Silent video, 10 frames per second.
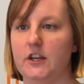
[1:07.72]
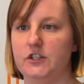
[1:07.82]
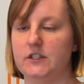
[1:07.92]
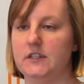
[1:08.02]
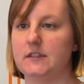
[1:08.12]

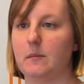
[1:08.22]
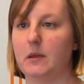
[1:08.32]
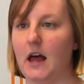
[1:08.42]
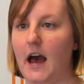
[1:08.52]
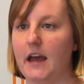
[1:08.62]
agencies
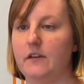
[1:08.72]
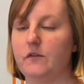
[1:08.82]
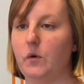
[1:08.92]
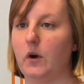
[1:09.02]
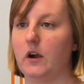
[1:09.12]
apply
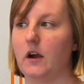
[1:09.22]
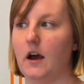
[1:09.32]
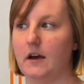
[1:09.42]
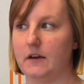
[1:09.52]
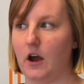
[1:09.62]
for
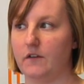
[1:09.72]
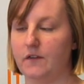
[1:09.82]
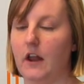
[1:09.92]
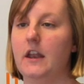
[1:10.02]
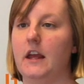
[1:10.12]
our
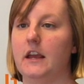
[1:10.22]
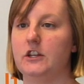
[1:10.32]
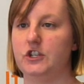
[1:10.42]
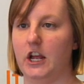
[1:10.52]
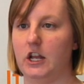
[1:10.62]
funding
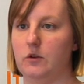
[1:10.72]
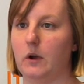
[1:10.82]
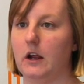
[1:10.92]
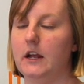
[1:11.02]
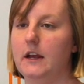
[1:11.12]
in
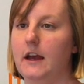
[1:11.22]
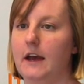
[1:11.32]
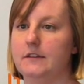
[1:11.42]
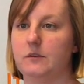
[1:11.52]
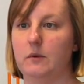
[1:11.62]
January,
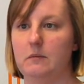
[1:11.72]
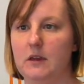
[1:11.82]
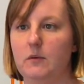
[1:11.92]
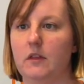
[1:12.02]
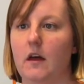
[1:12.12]
and so we
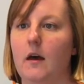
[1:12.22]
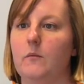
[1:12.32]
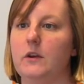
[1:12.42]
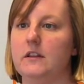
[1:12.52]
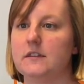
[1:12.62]
meet with them,
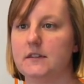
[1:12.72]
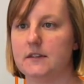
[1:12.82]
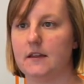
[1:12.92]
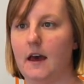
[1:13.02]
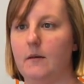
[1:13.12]
we listen
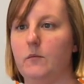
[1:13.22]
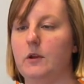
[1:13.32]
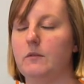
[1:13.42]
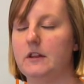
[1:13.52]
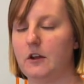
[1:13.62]
to them, we
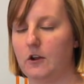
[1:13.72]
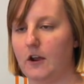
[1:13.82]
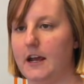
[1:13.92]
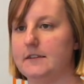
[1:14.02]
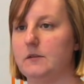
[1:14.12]
read their
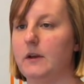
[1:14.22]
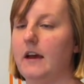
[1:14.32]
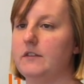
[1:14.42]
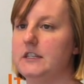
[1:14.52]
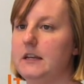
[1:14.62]
grants, and we
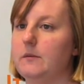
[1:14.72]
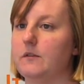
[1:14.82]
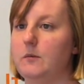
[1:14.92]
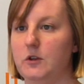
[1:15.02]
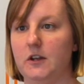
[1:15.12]
have a team of
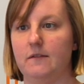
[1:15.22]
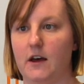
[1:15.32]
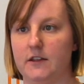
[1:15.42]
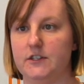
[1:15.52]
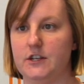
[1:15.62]
community
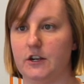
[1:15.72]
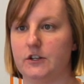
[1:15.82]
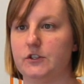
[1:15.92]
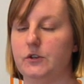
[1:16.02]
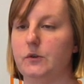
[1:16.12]

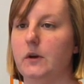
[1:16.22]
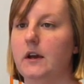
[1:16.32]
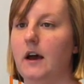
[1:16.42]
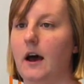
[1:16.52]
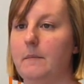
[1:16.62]
volunteers who
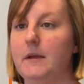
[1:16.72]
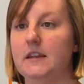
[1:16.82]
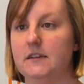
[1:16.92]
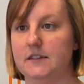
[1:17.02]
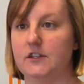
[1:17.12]
make
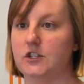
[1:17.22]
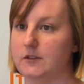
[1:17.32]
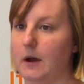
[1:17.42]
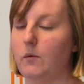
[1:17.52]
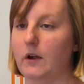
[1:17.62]
the decisions
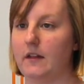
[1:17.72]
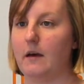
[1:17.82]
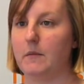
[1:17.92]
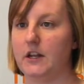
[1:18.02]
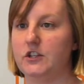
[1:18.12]
about where
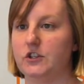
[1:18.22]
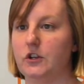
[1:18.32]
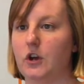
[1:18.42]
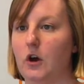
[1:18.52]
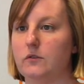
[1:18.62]
that money
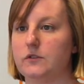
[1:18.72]
should go.